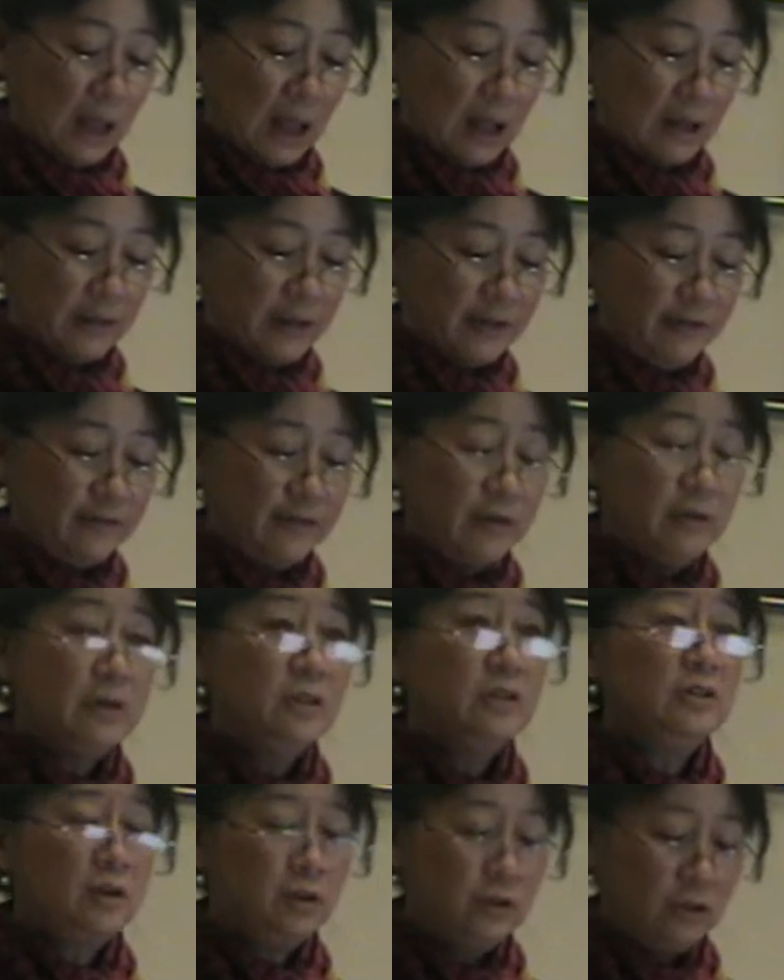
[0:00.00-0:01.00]
I'll then
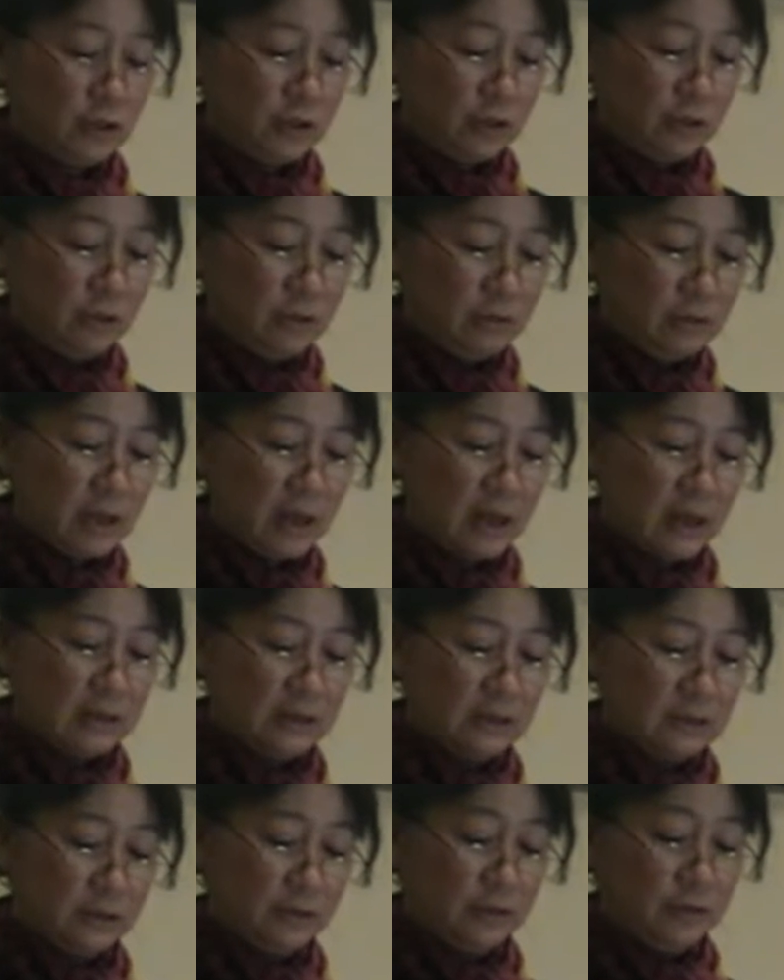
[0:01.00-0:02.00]
focus on two
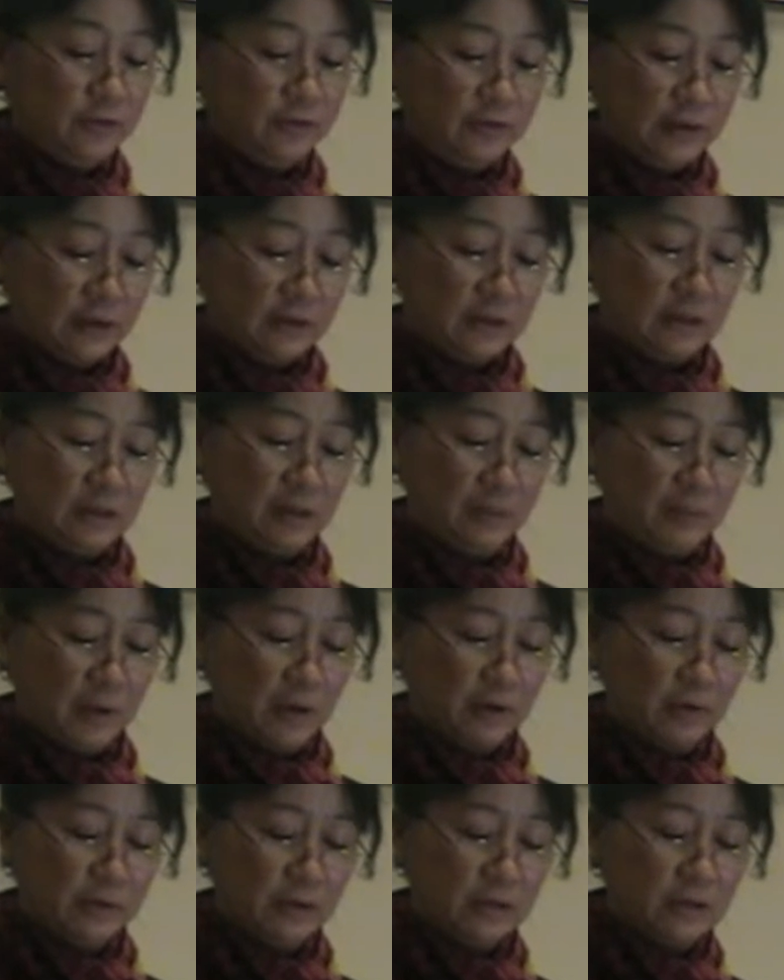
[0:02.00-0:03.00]
fields that are
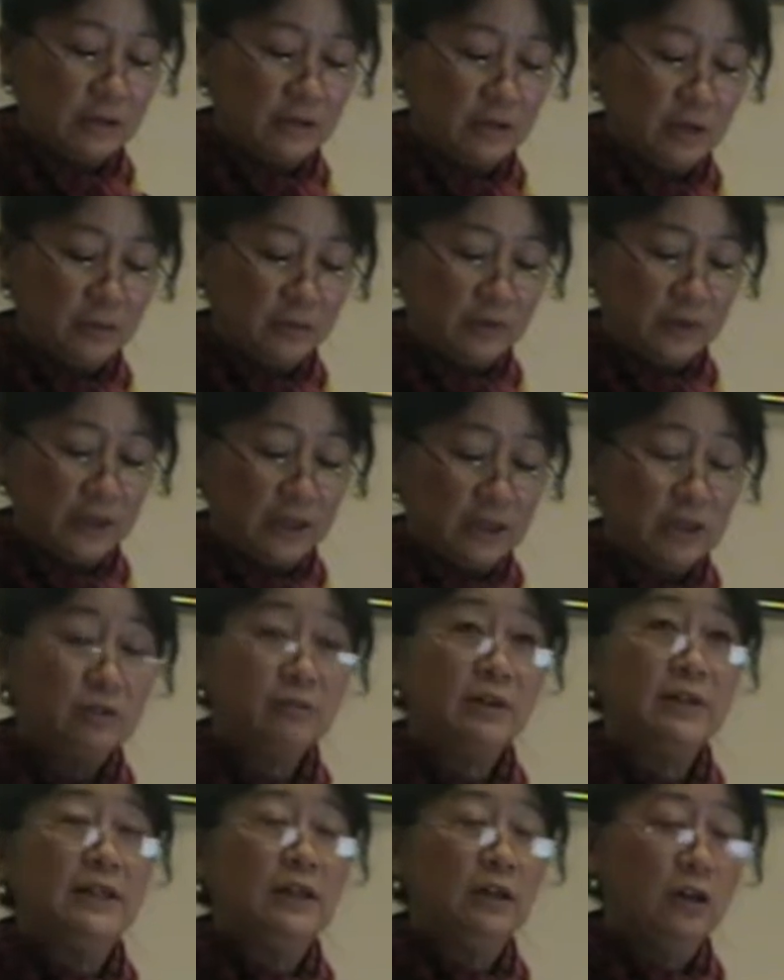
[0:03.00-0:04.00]
both concerned with
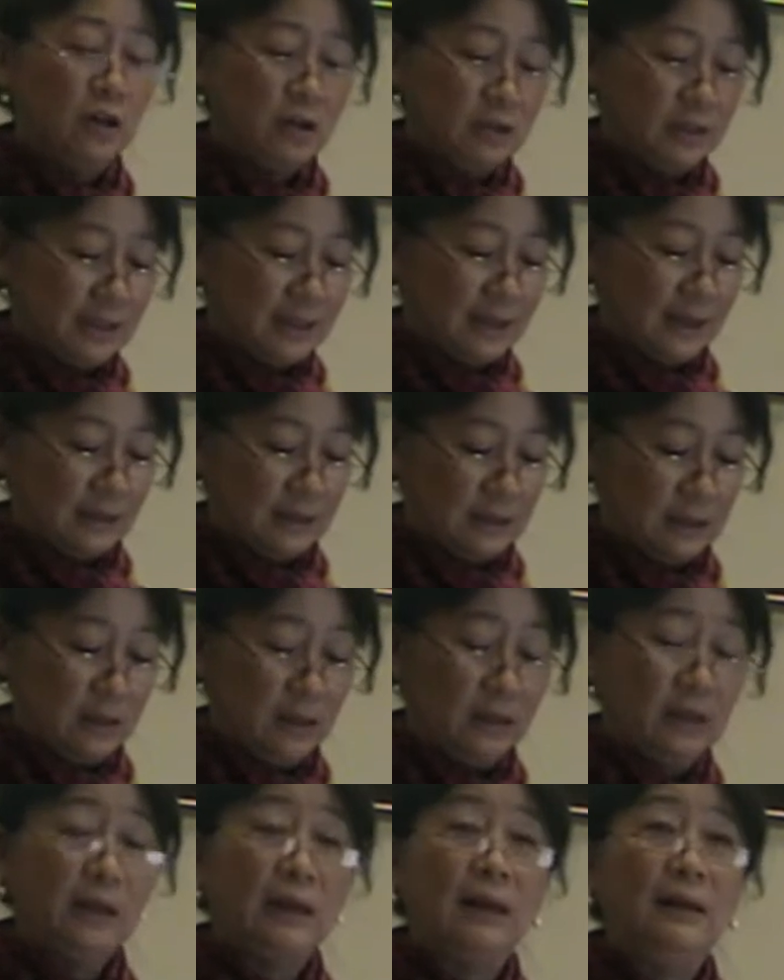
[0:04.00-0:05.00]
integrating content
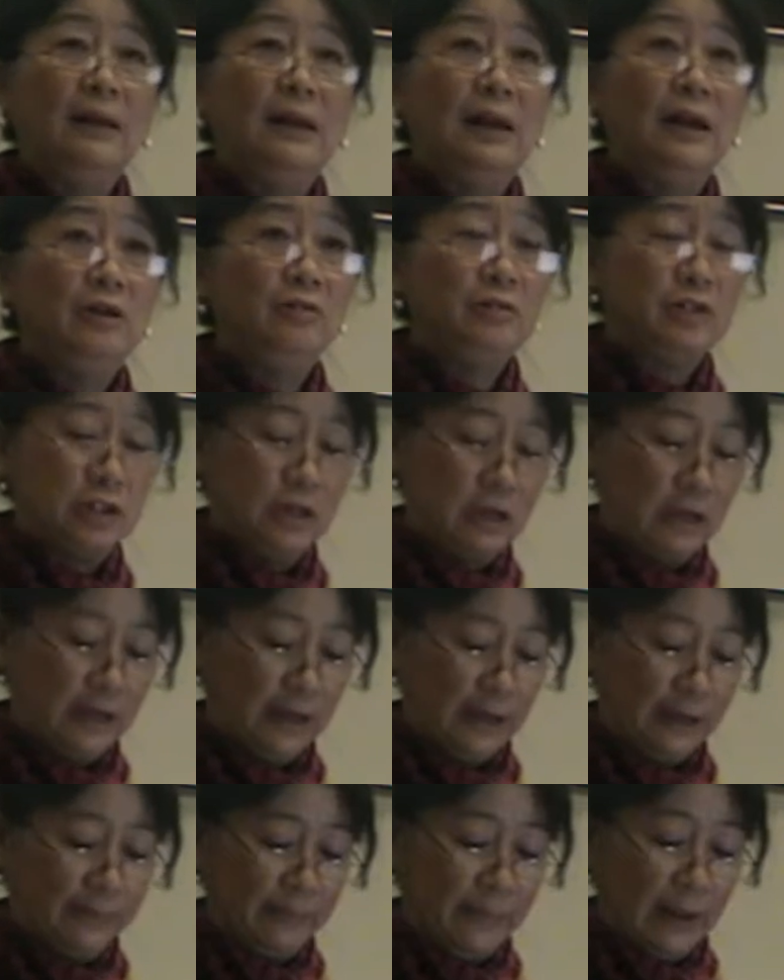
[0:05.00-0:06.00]
learning and language
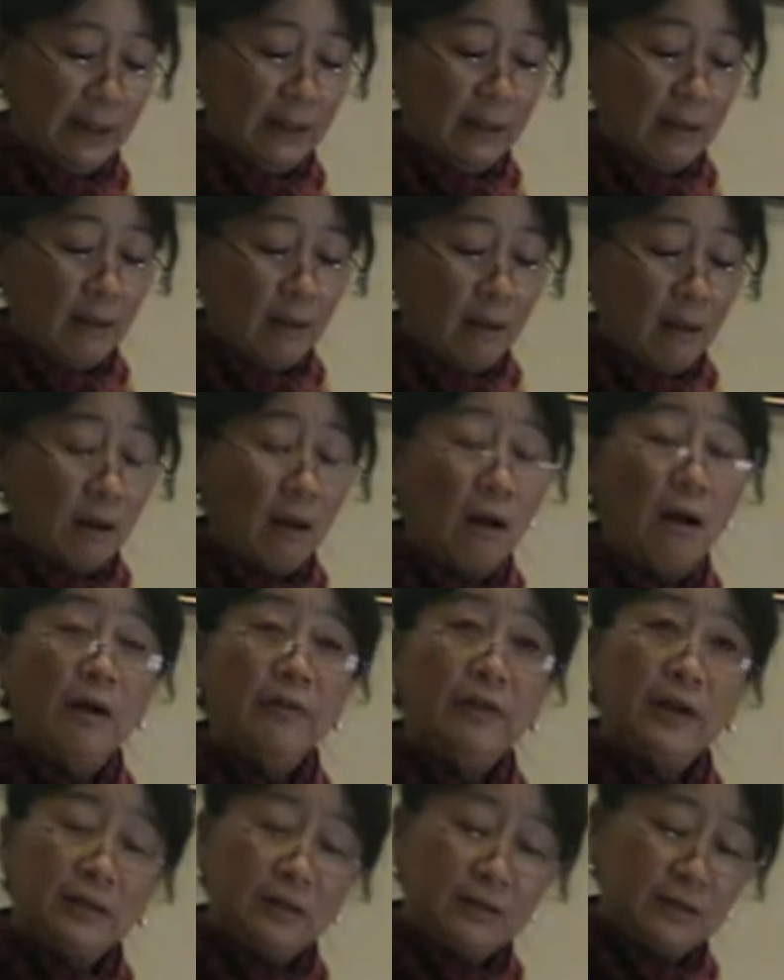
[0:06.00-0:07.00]
learning.
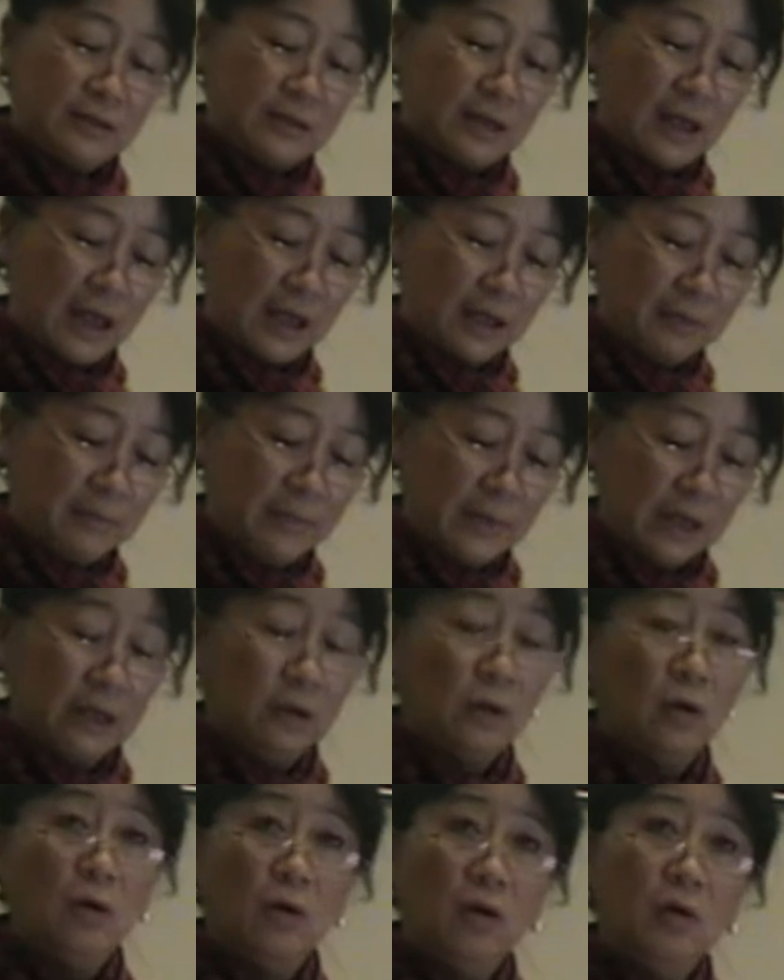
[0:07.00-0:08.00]
Are they the same
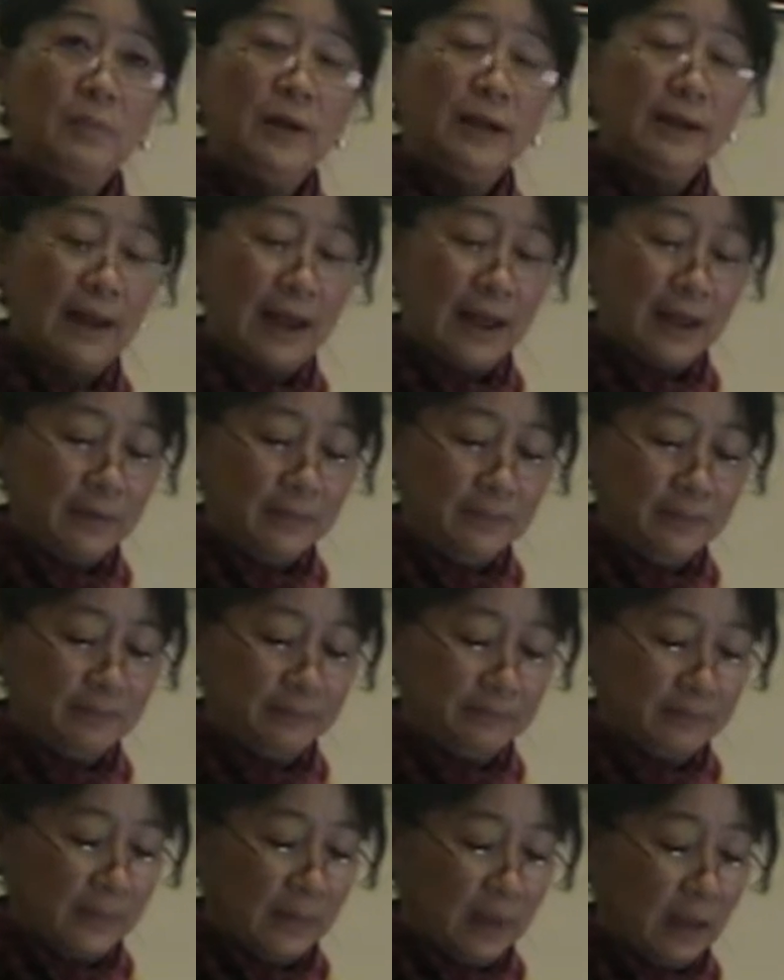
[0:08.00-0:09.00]
in all but name?
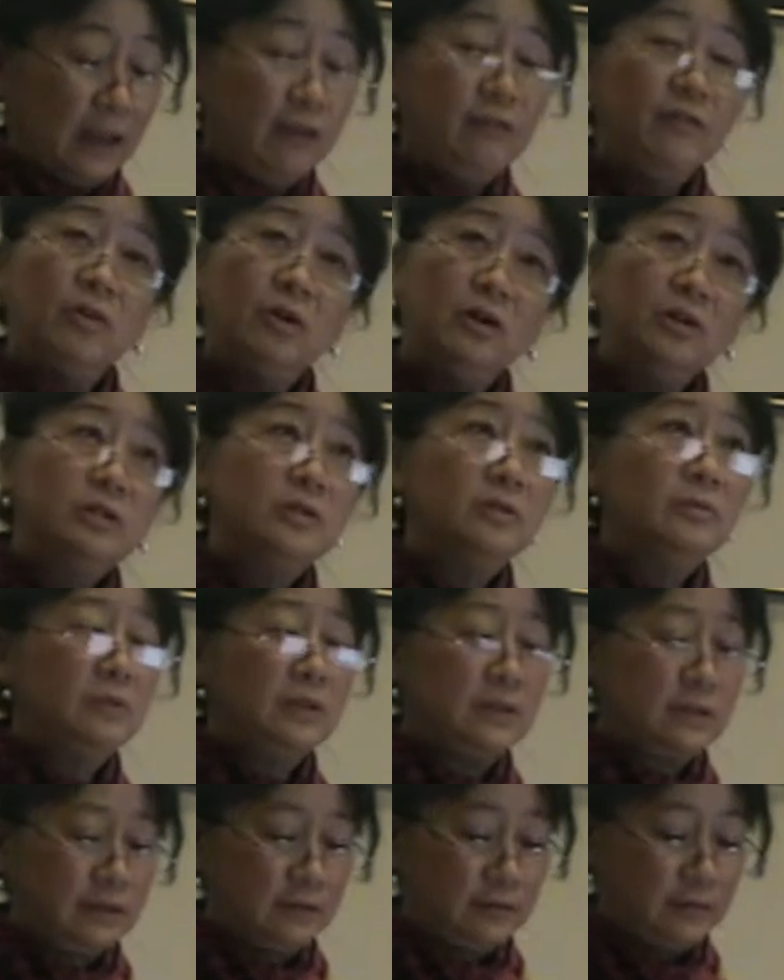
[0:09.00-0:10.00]
If not,
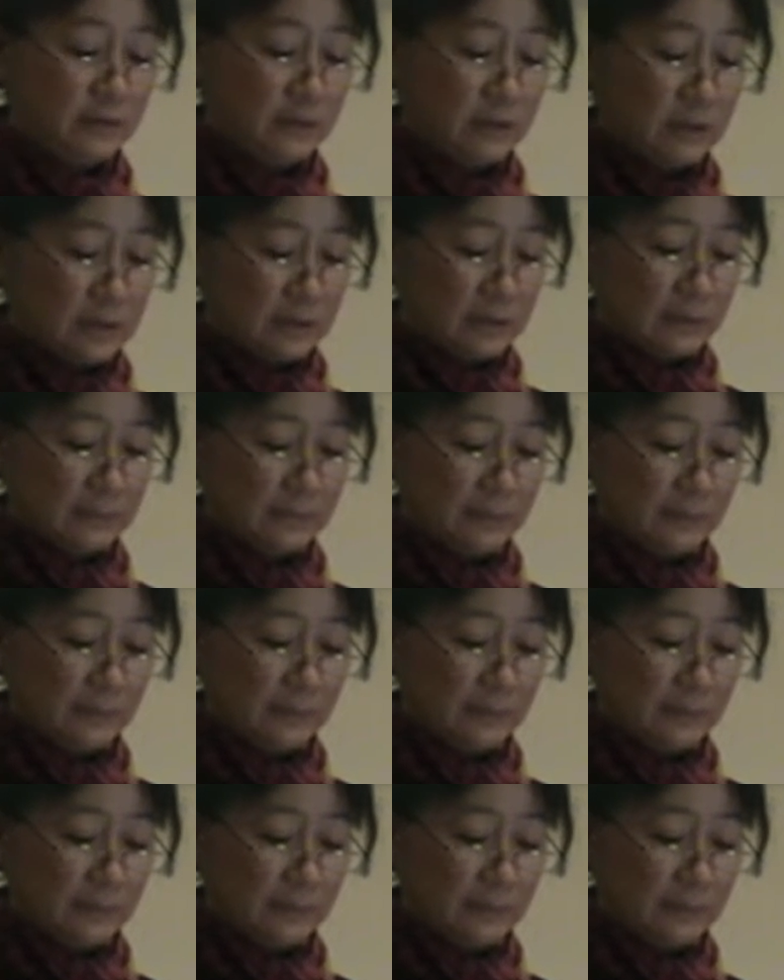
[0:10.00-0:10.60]
what's different?